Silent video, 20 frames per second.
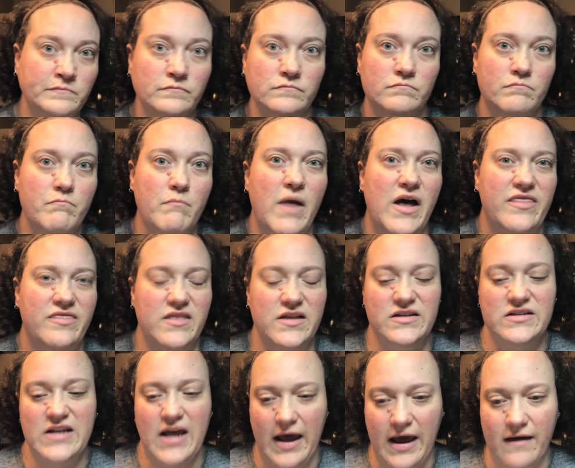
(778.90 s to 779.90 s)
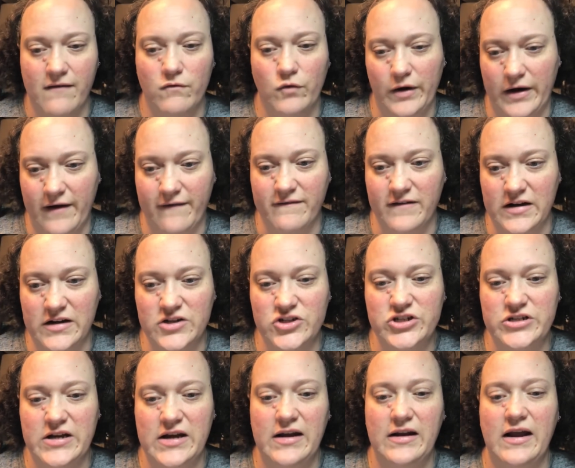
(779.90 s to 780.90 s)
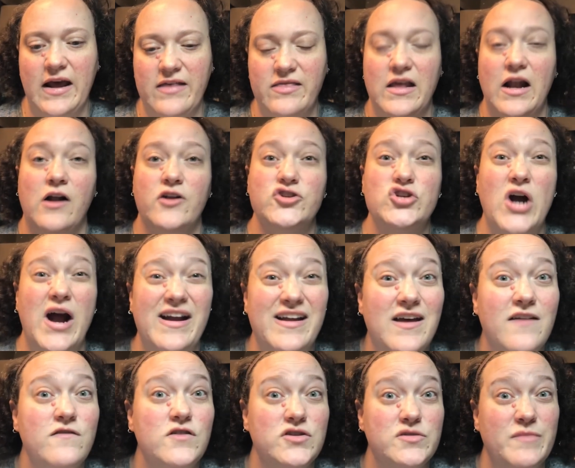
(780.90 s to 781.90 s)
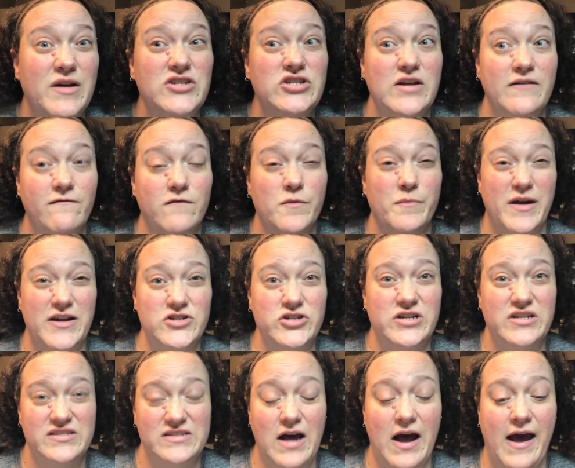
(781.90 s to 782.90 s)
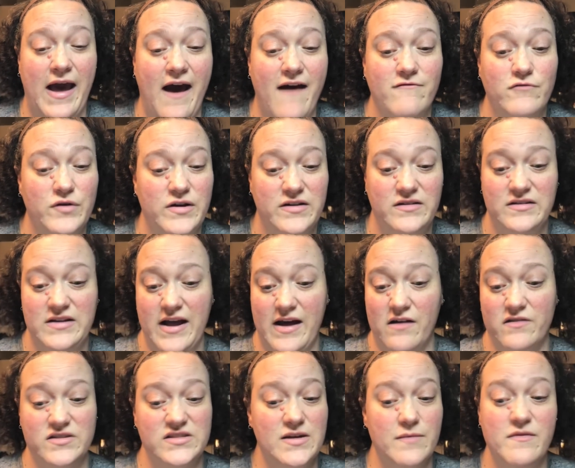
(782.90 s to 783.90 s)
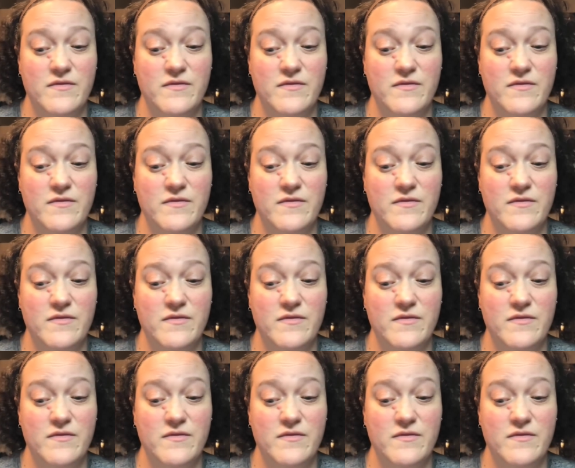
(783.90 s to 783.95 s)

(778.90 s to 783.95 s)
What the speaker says: month and day of when I finished it, and then I'll try to give you as much information as I have written down. Some of